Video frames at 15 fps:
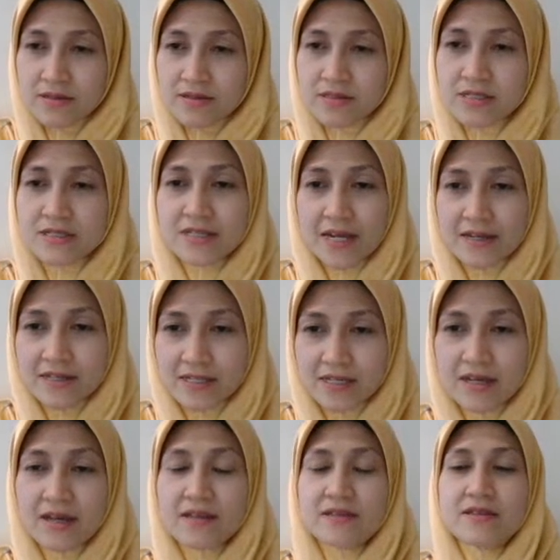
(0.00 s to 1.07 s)

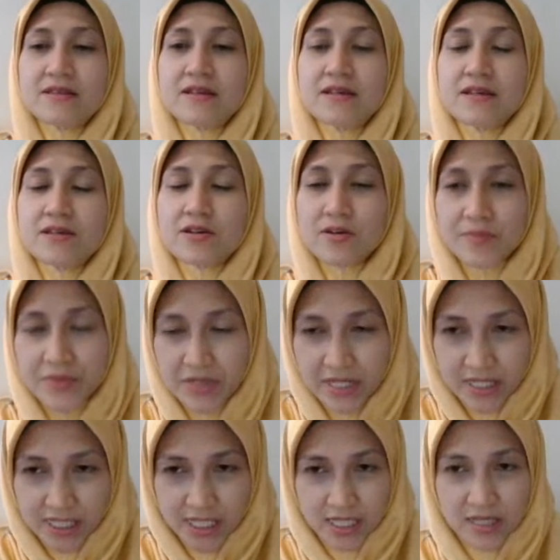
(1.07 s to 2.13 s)
society and the
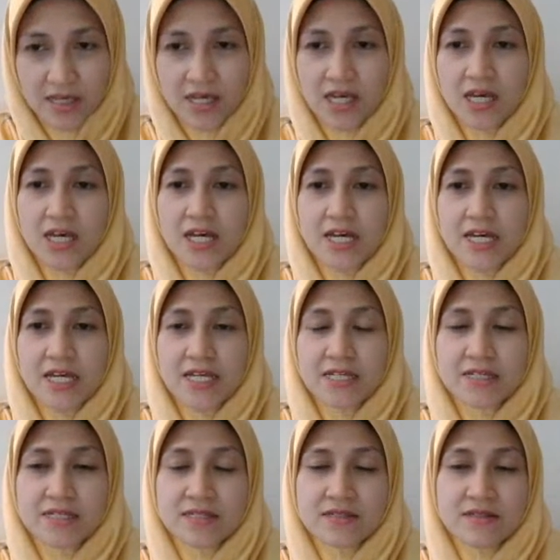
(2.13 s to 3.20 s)
community
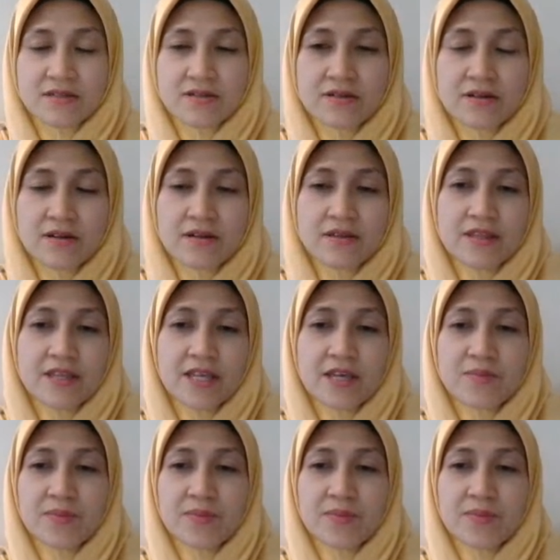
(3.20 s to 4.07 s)
is the